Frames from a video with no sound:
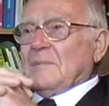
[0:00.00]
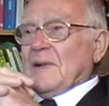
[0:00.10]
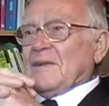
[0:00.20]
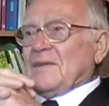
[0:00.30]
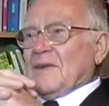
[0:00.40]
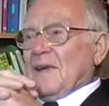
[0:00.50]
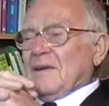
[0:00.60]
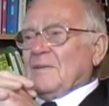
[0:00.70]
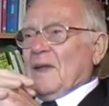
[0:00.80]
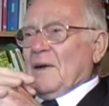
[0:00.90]
But
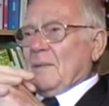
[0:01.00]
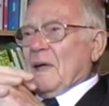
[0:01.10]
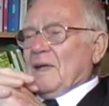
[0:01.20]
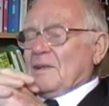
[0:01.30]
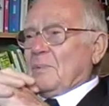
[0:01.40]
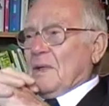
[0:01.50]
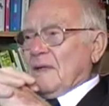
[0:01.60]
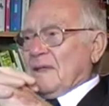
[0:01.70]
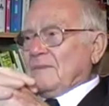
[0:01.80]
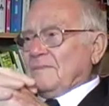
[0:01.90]
no, we had to
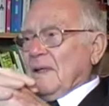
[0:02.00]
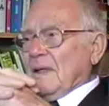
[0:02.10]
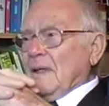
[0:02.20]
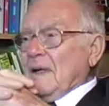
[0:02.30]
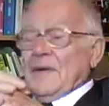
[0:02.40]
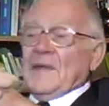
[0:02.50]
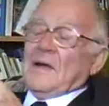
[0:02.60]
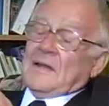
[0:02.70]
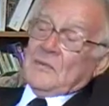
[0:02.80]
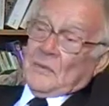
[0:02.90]
wear, and
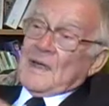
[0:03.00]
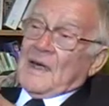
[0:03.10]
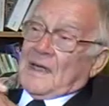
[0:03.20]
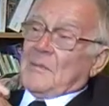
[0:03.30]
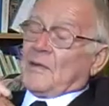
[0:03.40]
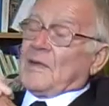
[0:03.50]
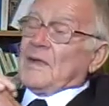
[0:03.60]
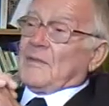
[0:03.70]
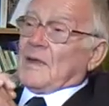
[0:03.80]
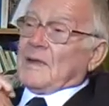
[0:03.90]
that, when I come to
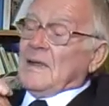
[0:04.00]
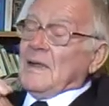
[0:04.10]
think of it,